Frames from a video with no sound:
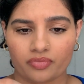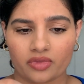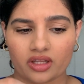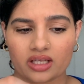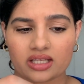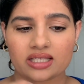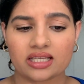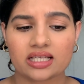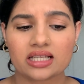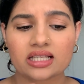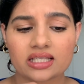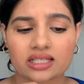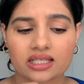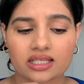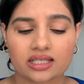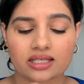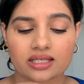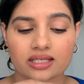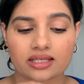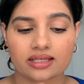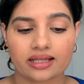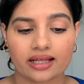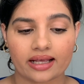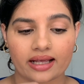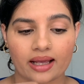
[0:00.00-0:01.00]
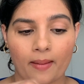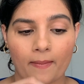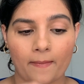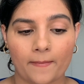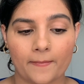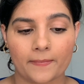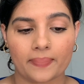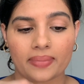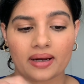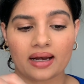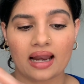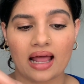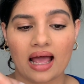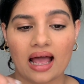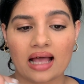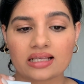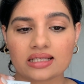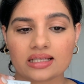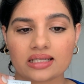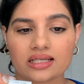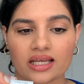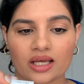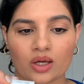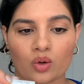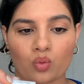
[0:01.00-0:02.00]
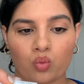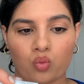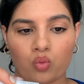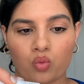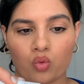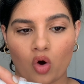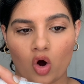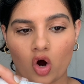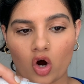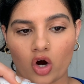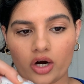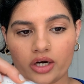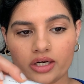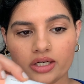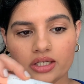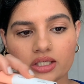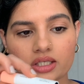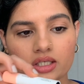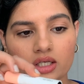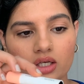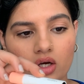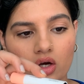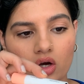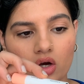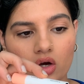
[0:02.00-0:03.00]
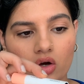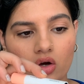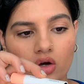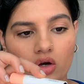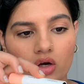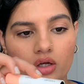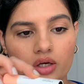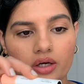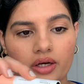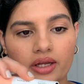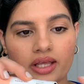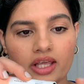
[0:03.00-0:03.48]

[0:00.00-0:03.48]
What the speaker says: since this is like a plastic wand on